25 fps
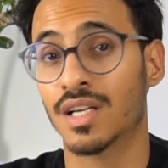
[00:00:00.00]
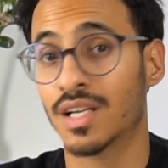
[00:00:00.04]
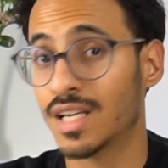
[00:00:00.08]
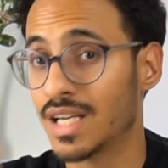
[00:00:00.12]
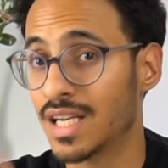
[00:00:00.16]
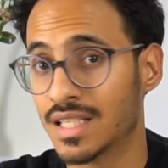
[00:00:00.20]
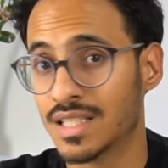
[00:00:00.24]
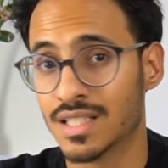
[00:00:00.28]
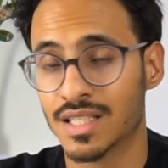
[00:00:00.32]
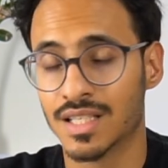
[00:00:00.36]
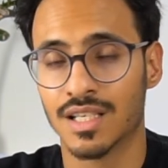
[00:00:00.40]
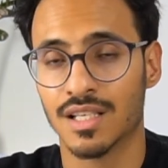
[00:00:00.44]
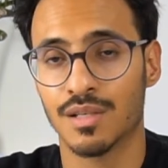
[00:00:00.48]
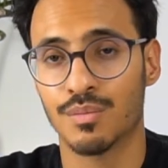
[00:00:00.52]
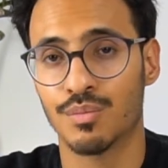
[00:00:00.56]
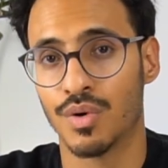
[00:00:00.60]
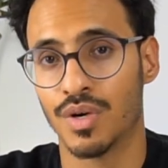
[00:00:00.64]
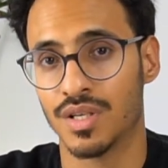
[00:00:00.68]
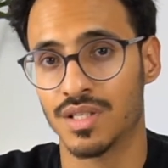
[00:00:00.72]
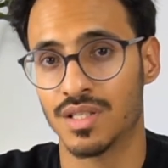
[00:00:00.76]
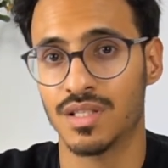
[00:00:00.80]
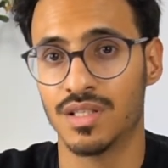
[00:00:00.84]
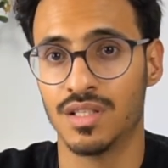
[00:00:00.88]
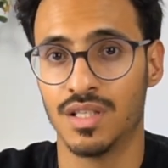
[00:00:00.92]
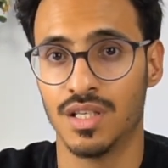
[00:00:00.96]
classical
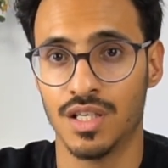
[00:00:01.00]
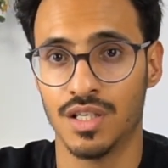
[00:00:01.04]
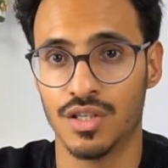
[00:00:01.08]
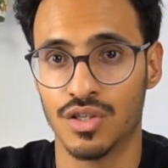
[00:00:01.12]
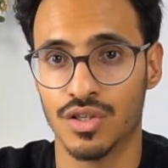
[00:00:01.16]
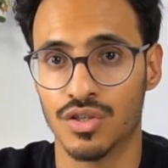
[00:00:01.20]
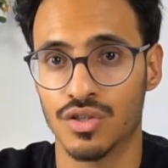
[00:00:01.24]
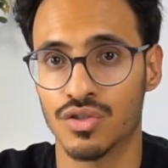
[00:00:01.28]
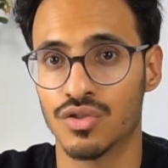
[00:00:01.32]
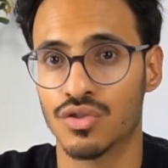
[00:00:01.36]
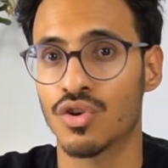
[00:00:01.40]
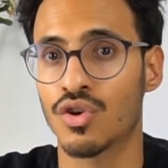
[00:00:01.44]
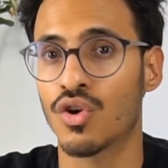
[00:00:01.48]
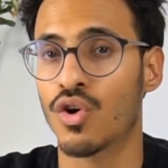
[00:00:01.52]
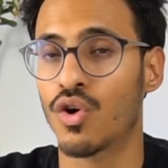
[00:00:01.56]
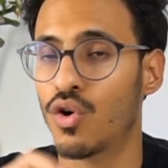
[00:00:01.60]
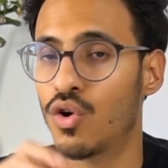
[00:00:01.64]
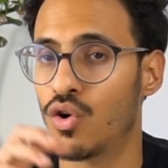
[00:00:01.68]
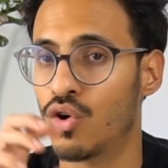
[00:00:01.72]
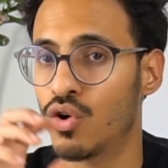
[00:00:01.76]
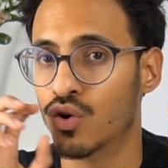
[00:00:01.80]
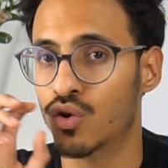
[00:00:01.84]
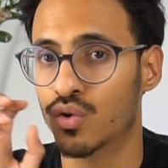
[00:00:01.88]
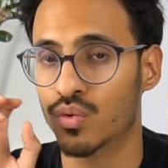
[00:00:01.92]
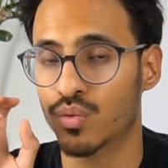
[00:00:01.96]
presentations,
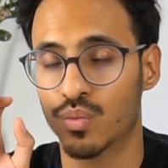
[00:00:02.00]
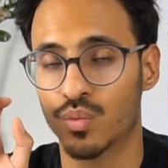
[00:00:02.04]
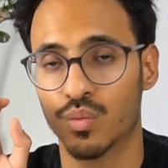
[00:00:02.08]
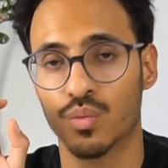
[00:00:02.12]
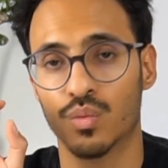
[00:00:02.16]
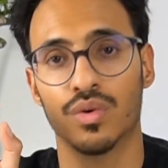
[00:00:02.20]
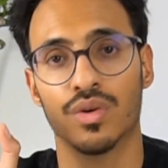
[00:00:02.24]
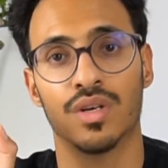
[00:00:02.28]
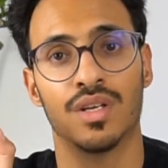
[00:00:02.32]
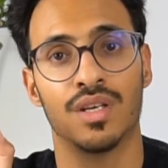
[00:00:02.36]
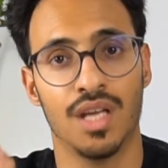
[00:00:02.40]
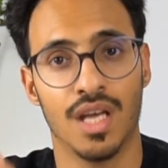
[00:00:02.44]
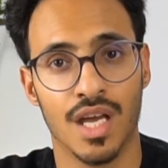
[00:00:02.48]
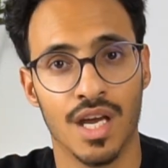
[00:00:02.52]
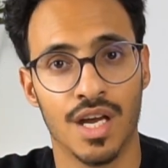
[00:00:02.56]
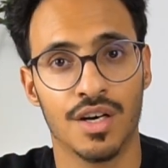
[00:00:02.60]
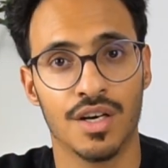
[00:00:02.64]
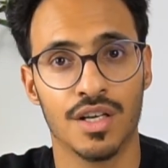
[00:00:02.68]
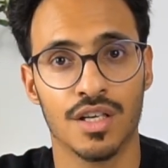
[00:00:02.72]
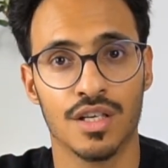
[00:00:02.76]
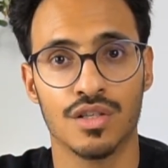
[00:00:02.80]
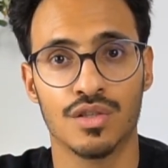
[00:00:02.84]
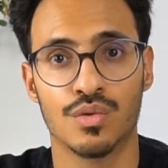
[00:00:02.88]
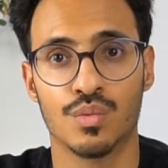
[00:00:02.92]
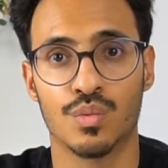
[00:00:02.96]
or in
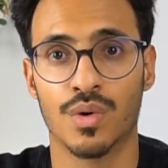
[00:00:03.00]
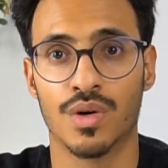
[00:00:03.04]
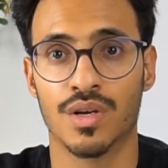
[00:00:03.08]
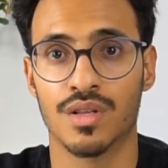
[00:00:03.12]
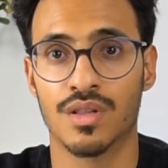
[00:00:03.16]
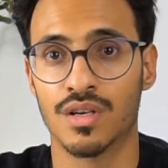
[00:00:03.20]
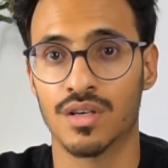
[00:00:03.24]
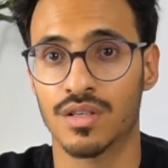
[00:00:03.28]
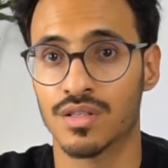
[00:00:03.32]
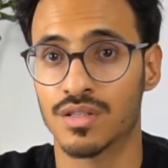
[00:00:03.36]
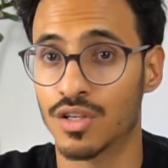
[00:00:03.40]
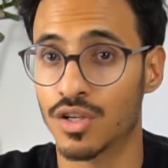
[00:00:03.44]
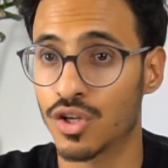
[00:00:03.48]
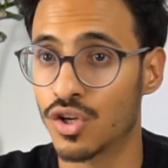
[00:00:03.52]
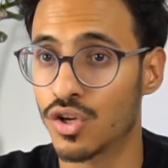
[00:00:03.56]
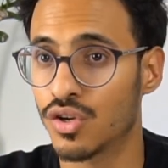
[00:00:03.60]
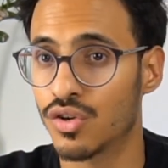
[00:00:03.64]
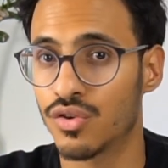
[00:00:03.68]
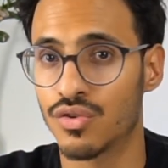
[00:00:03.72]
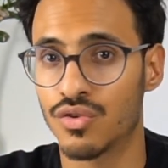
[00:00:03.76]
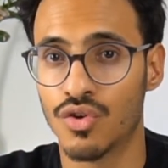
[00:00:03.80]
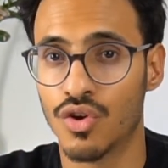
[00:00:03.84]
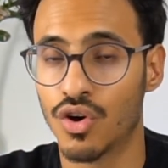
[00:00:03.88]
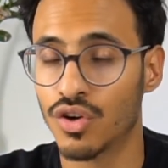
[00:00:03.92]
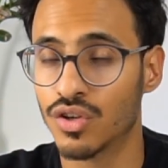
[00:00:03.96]
areas where there is
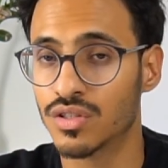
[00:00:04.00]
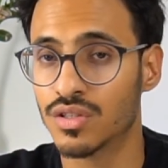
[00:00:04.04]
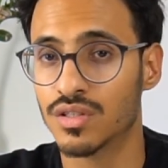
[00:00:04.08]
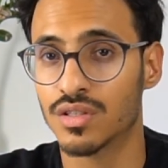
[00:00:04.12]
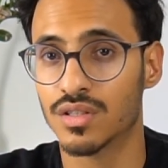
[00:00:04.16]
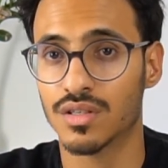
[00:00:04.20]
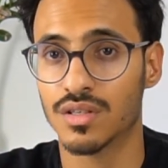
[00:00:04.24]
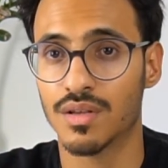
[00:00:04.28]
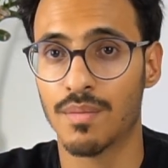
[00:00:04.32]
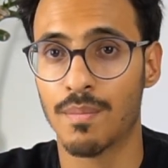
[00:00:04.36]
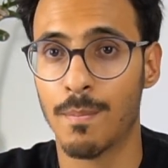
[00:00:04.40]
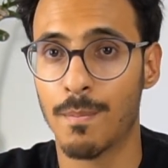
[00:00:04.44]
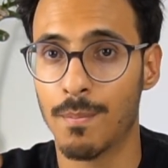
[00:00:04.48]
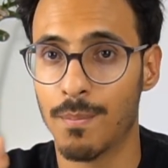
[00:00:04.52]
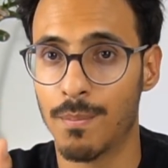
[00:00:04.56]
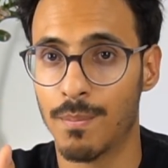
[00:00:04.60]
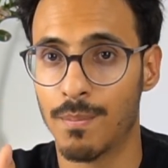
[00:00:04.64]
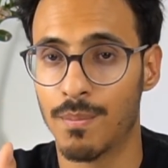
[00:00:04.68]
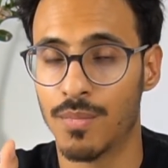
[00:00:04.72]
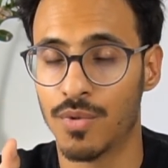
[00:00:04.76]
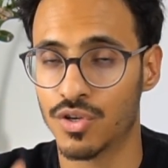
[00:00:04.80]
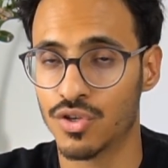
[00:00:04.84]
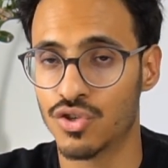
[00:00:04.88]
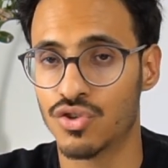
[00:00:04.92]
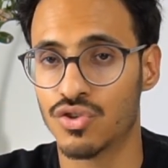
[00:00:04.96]
not
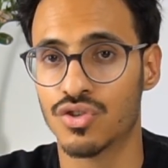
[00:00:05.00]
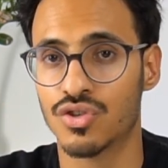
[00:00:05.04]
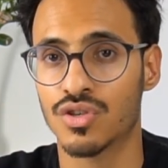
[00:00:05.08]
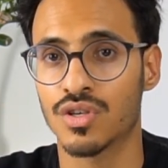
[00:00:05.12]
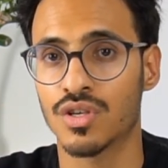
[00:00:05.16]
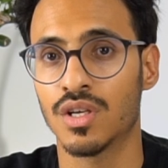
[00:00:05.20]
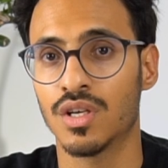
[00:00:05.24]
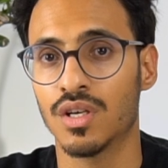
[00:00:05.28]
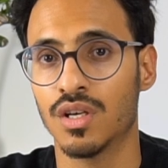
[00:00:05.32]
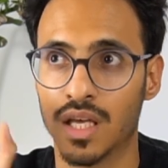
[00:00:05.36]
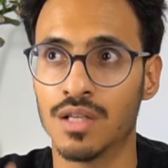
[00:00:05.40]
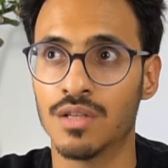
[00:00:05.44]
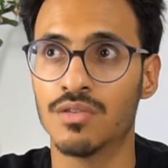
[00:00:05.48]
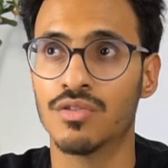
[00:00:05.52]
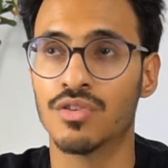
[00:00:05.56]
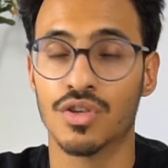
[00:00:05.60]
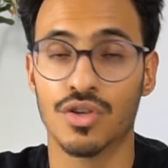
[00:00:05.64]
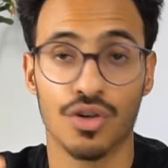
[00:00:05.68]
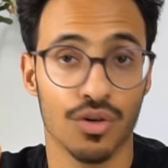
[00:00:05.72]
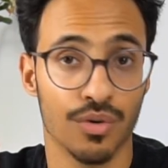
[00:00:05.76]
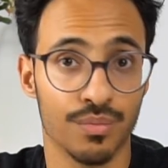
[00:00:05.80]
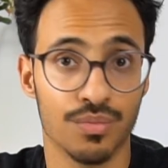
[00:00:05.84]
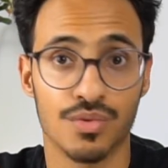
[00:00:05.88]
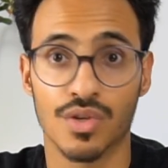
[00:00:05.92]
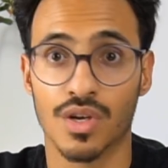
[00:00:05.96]
much
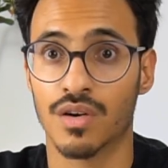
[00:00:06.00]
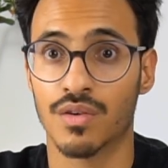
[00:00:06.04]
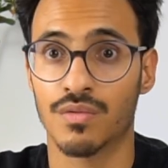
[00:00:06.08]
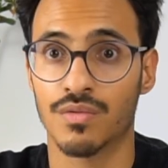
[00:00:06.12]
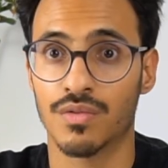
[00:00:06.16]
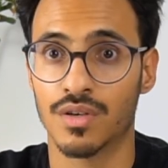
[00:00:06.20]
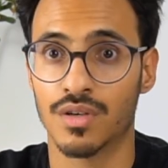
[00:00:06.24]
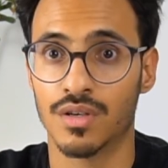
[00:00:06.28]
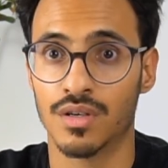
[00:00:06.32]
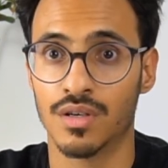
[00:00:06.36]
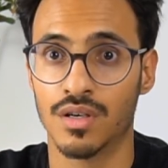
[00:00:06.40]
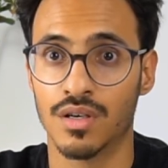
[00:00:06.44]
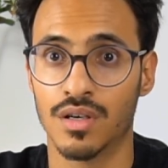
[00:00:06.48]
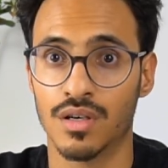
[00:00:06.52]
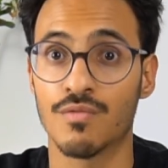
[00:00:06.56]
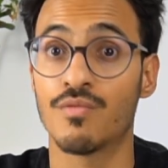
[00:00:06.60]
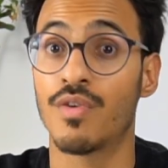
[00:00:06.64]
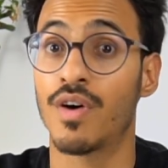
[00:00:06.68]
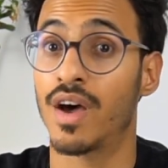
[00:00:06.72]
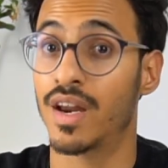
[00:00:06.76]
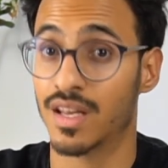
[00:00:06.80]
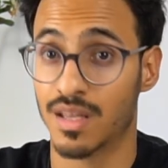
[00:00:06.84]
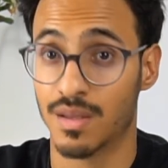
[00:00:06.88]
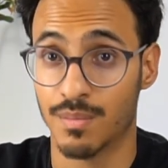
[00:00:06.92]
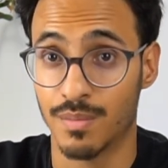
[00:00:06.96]
inter-observer
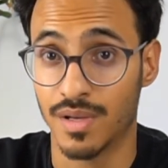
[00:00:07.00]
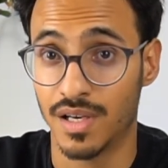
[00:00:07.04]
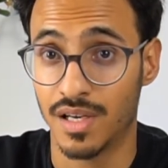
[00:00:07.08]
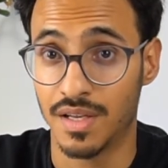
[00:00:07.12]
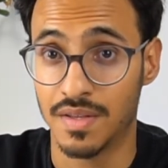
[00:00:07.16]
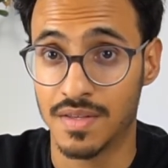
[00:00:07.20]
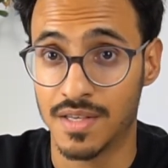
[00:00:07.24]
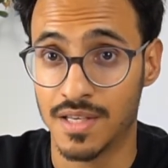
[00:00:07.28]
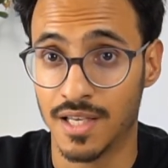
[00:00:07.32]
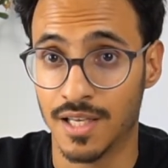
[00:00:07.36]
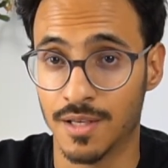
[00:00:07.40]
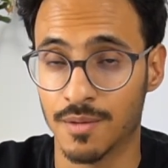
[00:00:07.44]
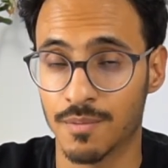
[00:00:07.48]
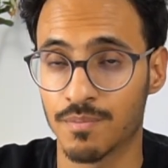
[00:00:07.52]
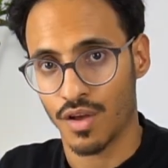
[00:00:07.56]
variability.